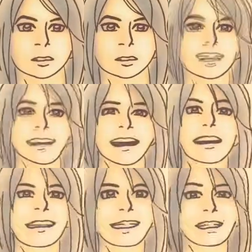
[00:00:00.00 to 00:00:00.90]
But
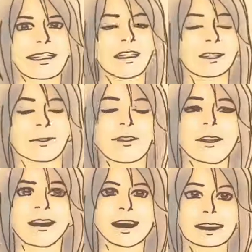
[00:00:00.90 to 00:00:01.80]
listen, I,
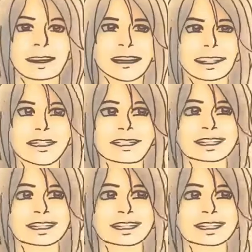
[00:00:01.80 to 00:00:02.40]
am sure some